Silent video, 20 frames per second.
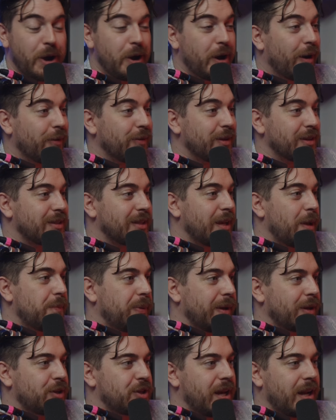obviously, a
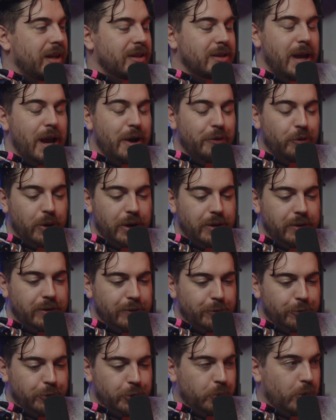big shout out to
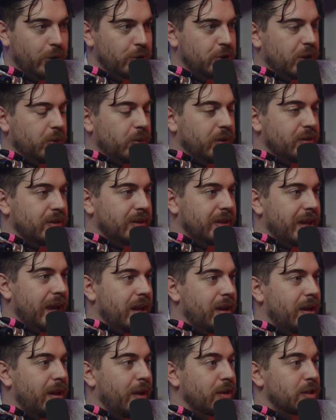everyone for watching once
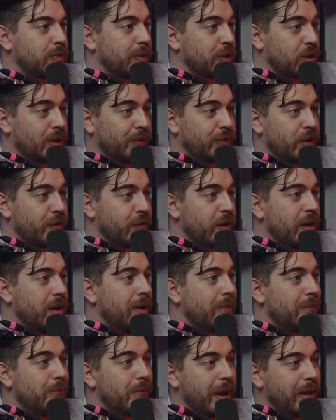again, especially if you've
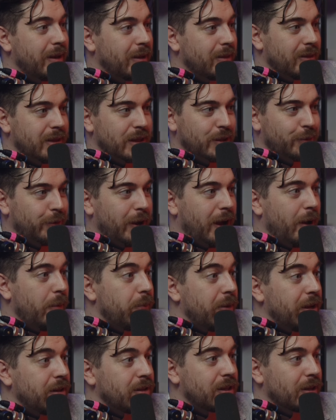made it this far. It
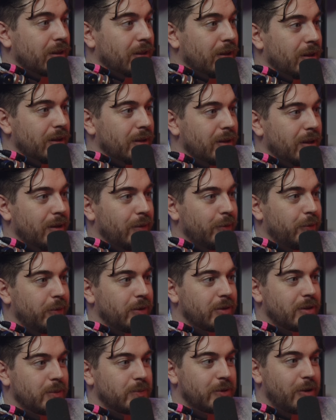means a lot. If yep.
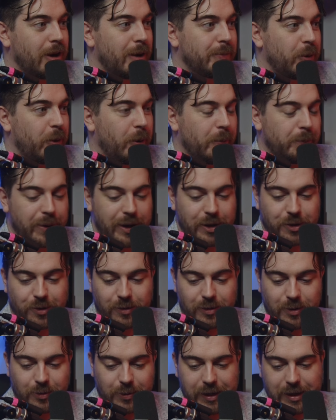you subscribe on
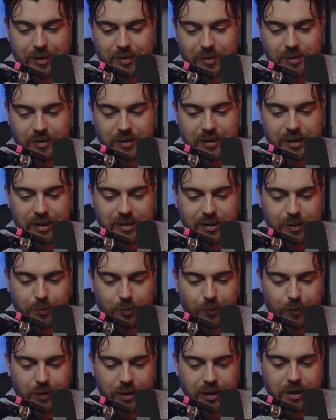Patreon, you'll get to see some
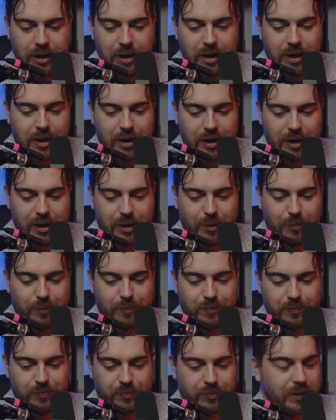of the
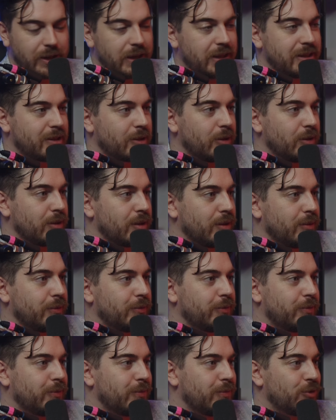um,
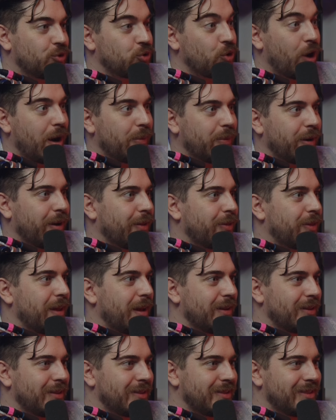exclusive drama
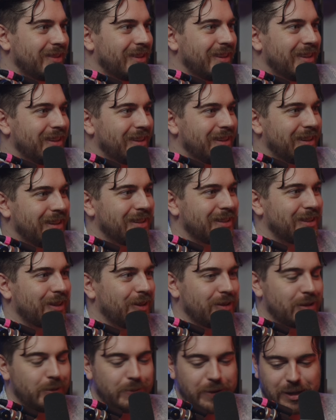shenanigans is
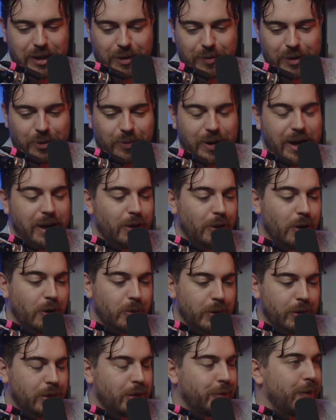going to be coming your way along
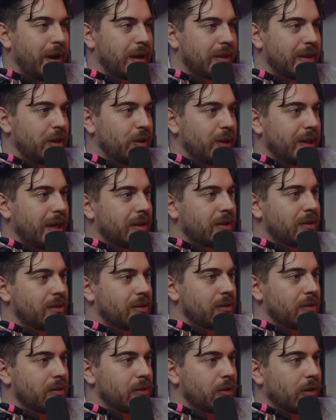with the fact that you get
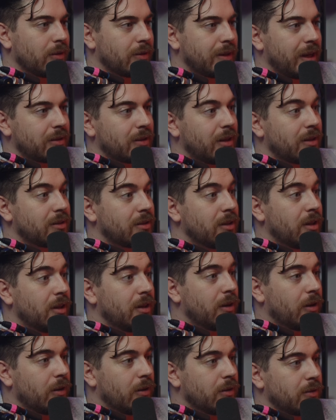to contact us
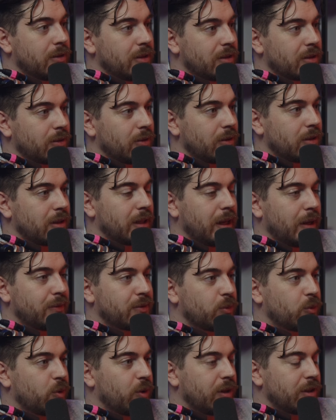on discord you can have
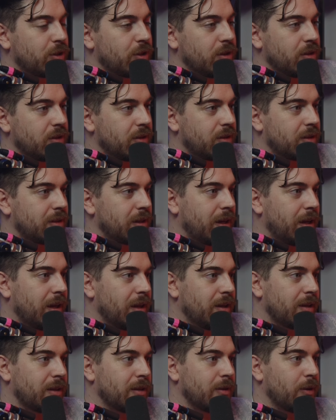some questions uh,
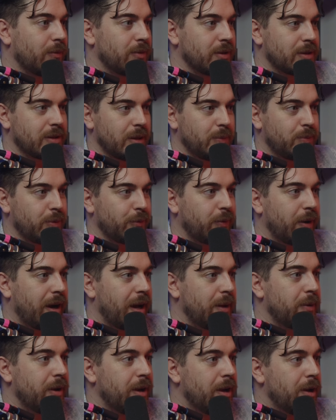you can obviously
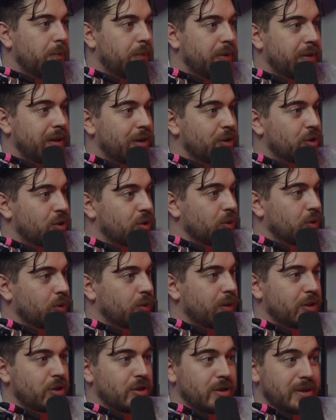provide potential
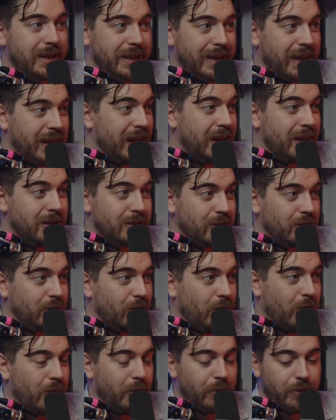questions that get answered
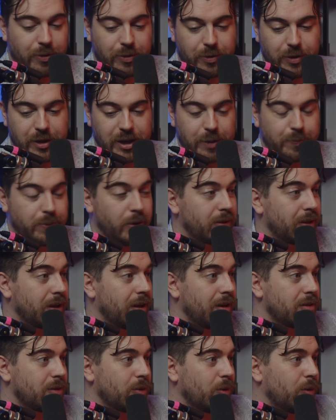on the
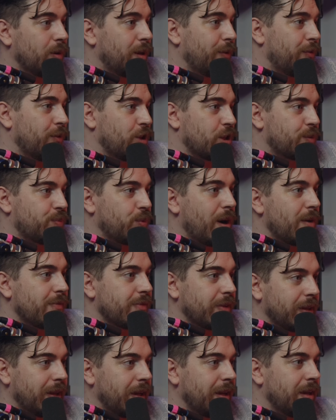podcast or even just
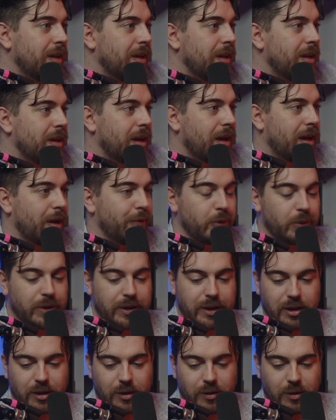privately if you want to
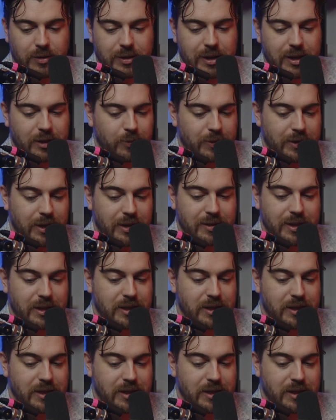get in contact with us that's